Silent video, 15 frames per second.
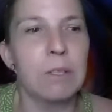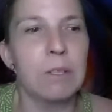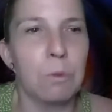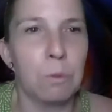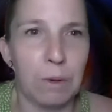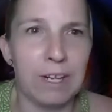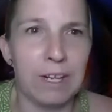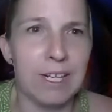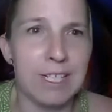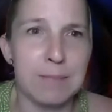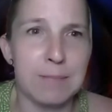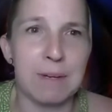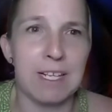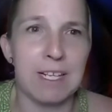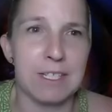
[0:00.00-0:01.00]
when I
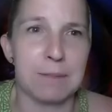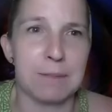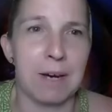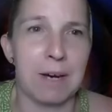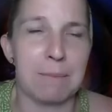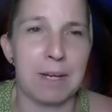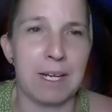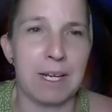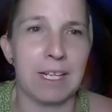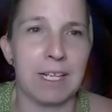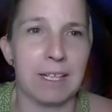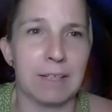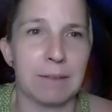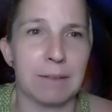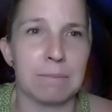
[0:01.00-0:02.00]
speak to my
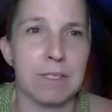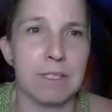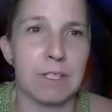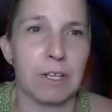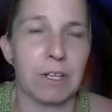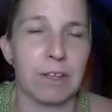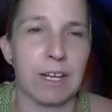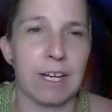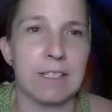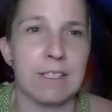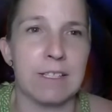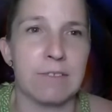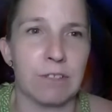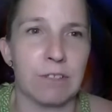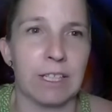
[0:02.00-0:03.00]
medium. So that's
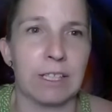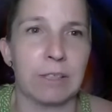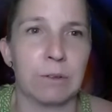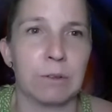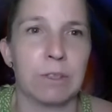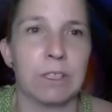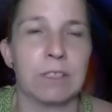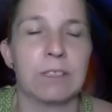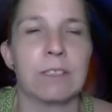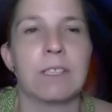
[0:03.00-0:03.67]
really good.